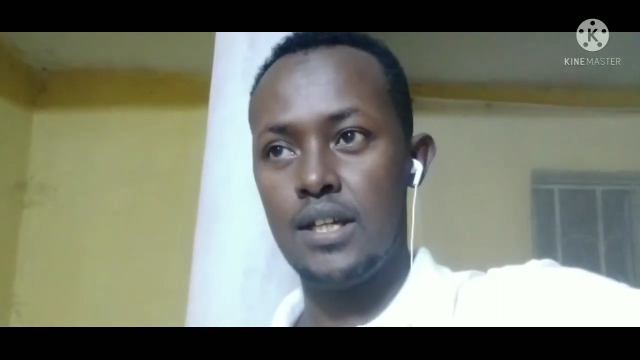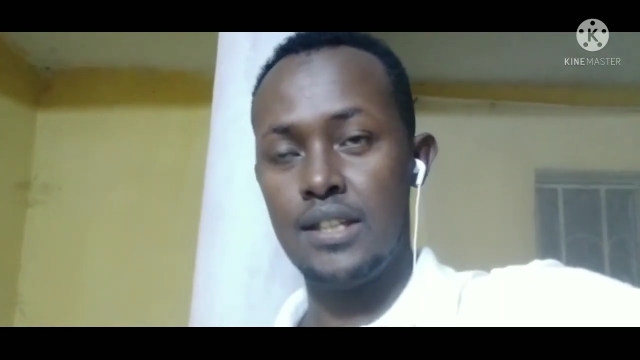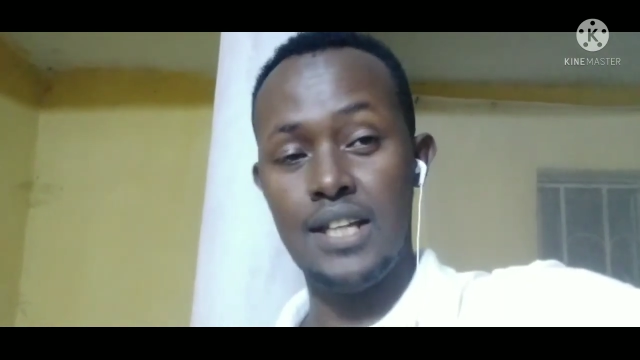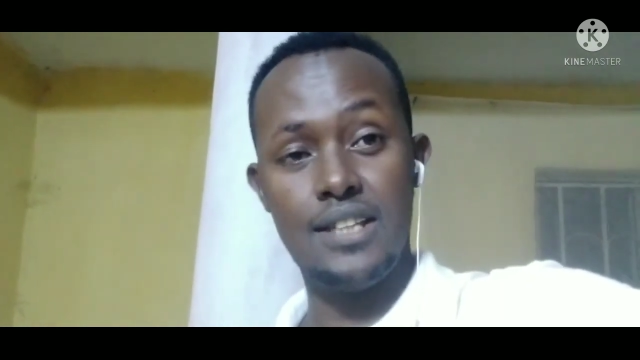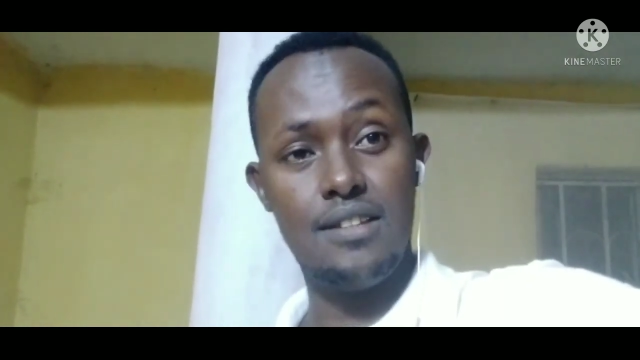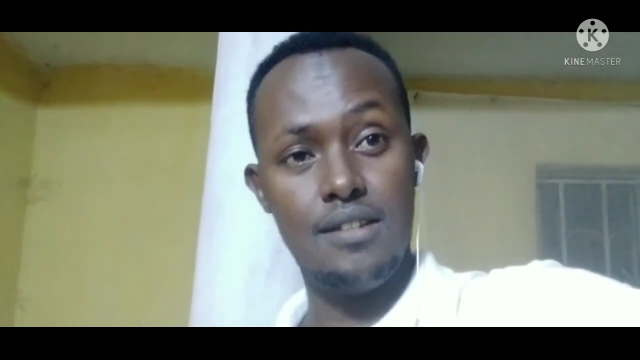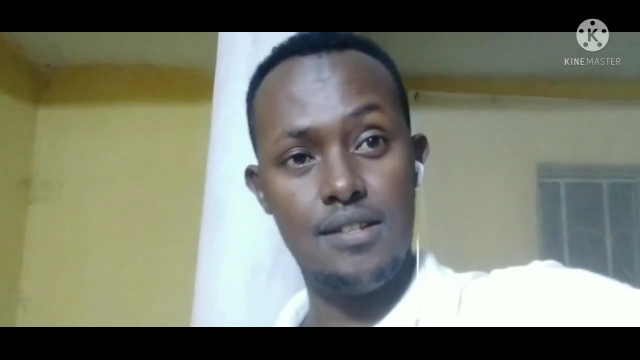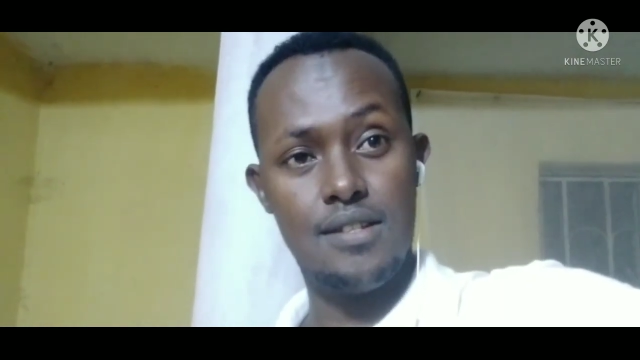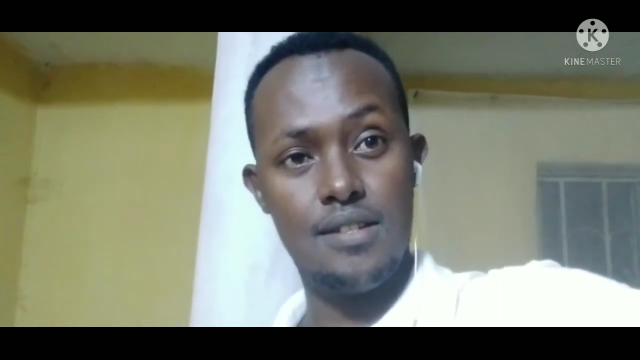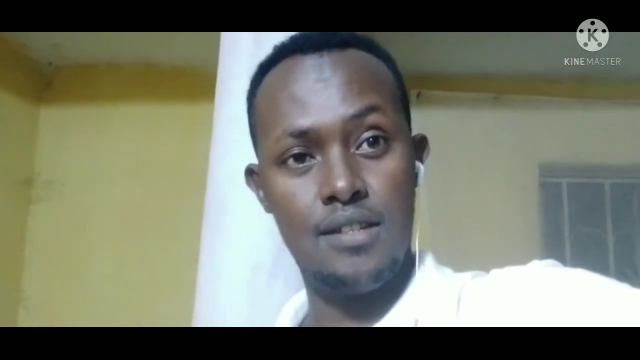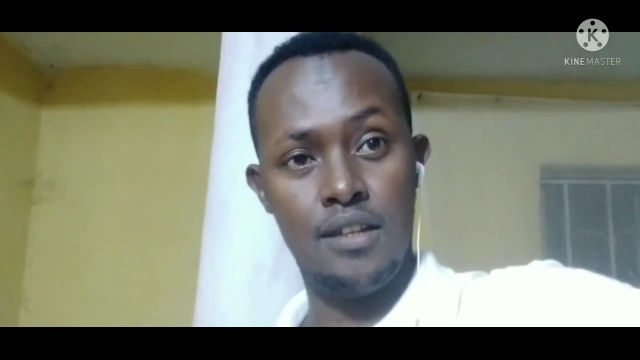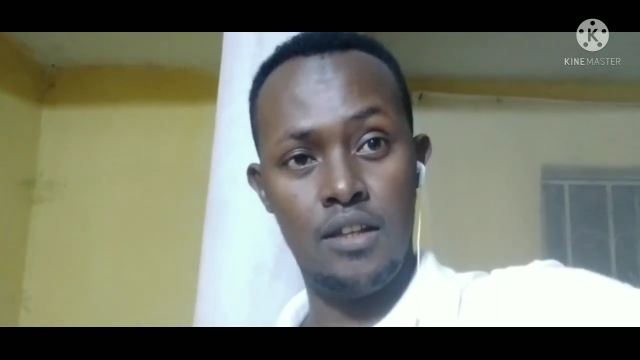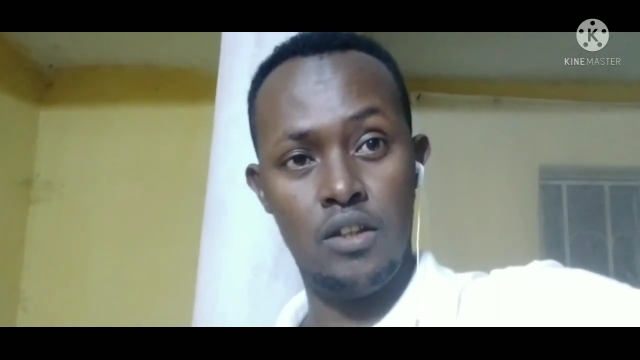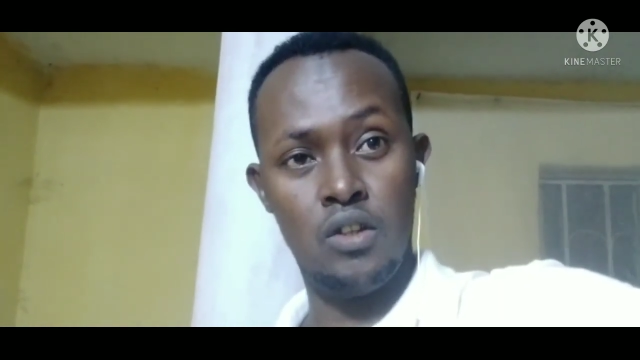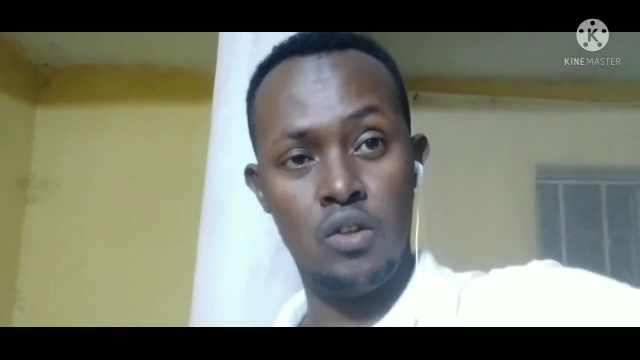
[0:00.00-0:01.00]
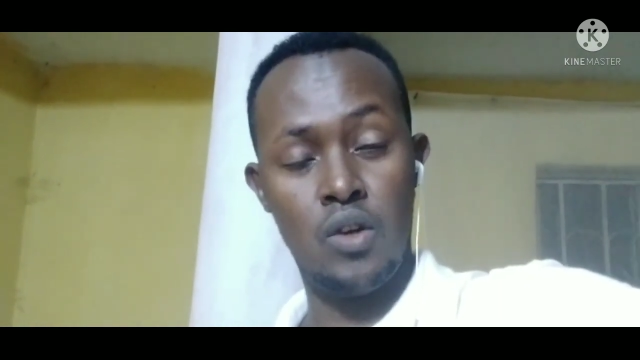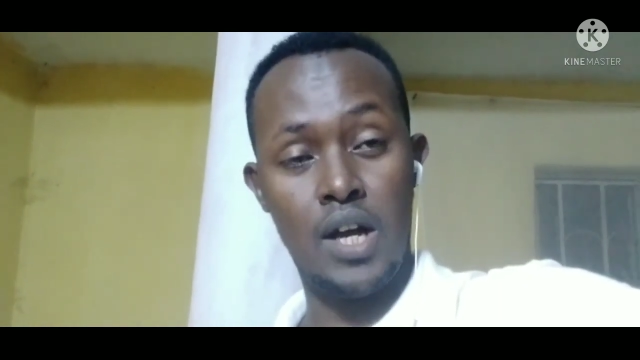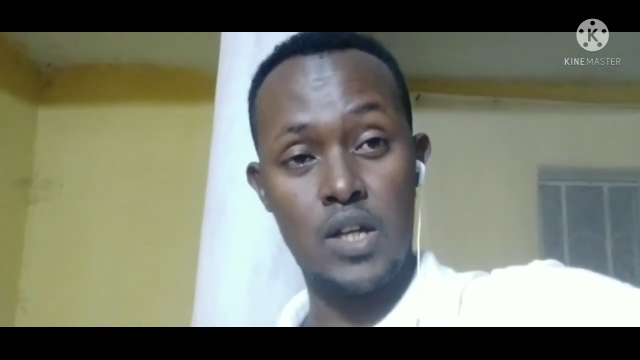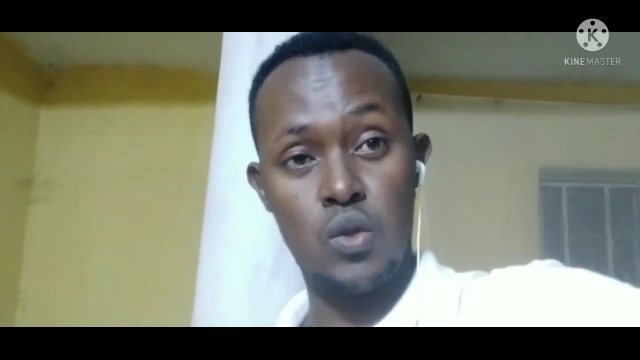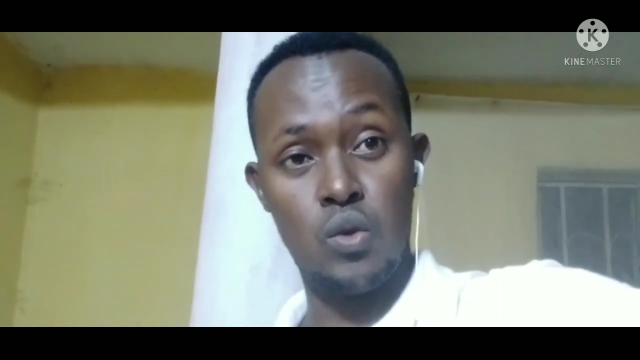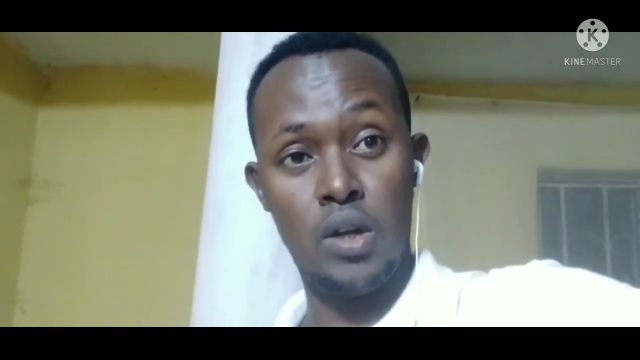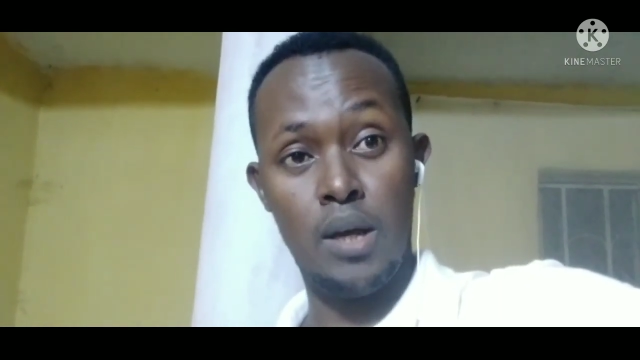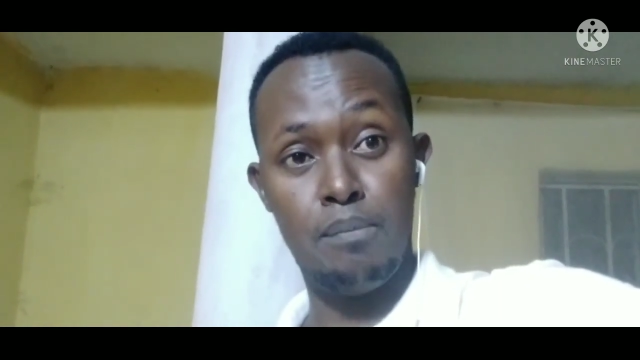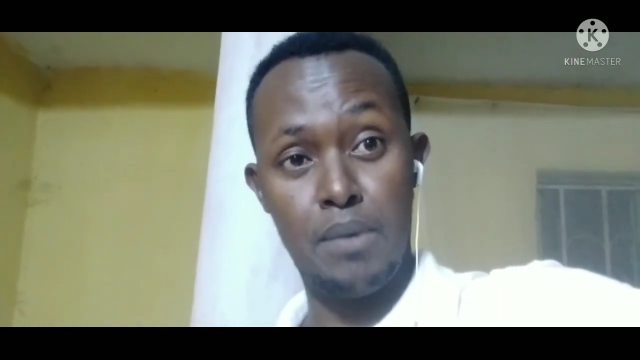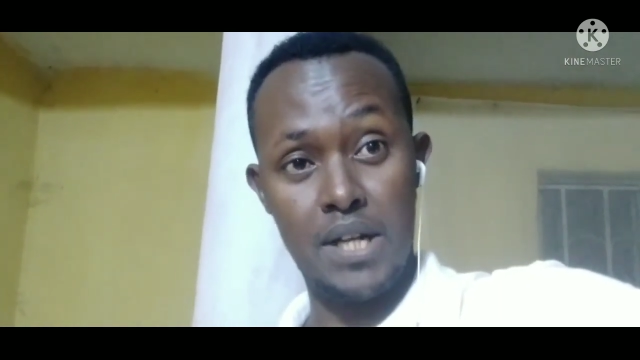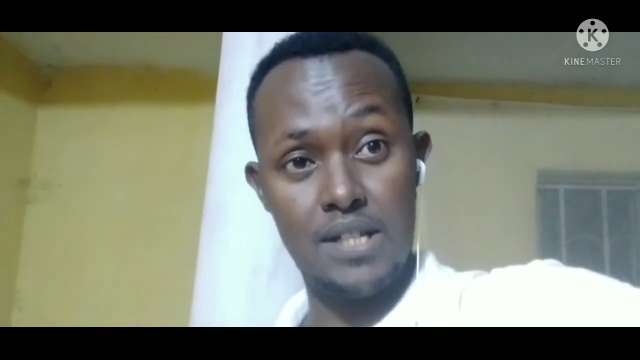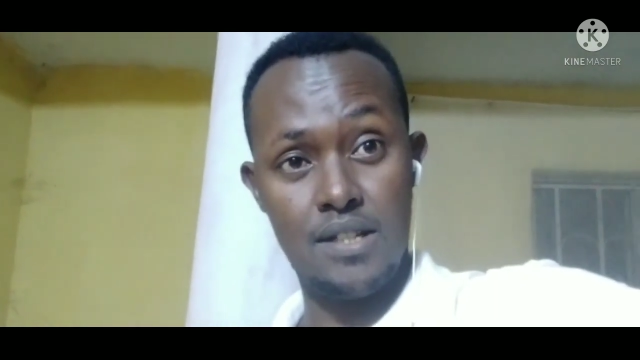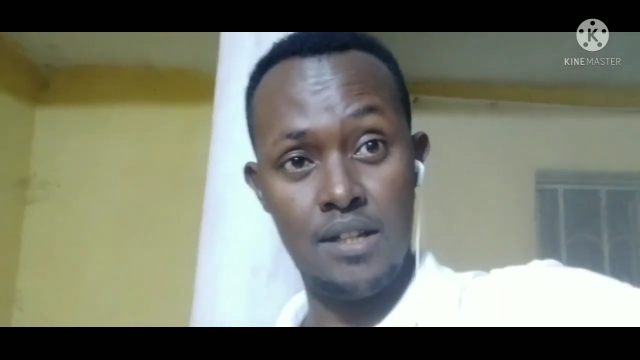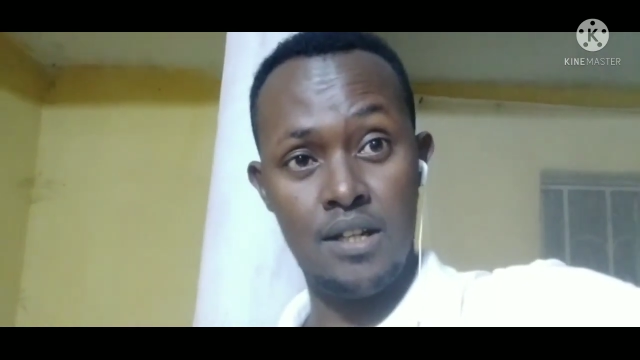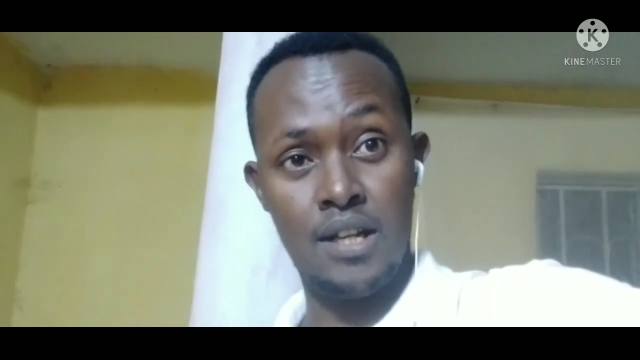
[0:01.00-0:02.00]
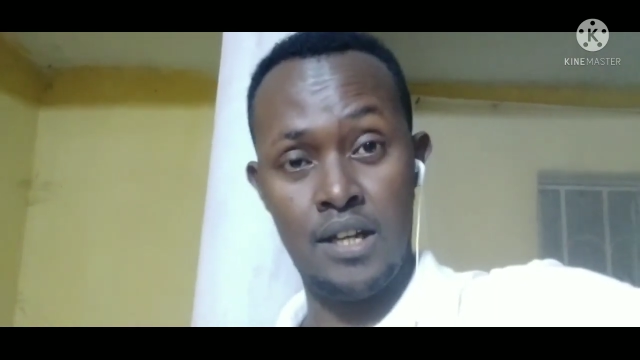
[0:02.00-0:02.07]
that is actually a blessing,